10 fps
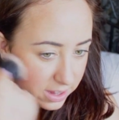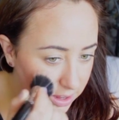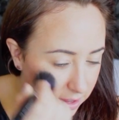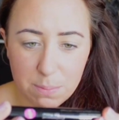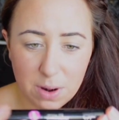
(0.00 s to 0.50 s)

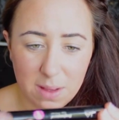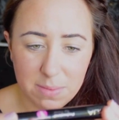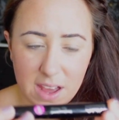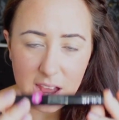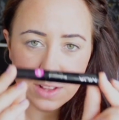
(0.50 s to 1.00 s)
I'm going to
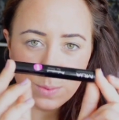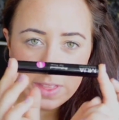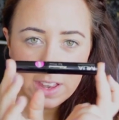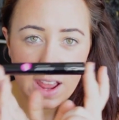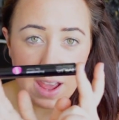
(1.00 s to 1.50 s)
prime the eyes
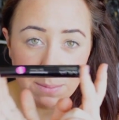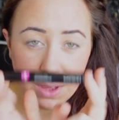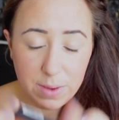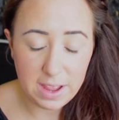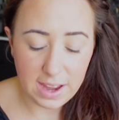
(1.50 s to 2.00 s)
with an
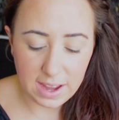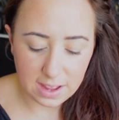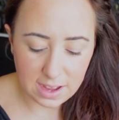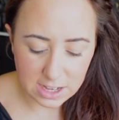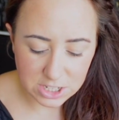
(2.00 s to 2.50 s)

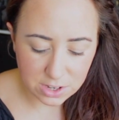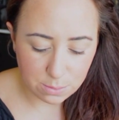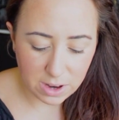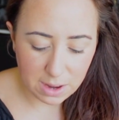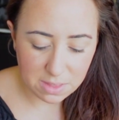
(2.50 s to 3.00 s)
MUA
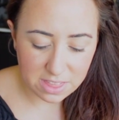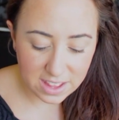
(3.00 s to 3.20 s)
eyeshadow primer.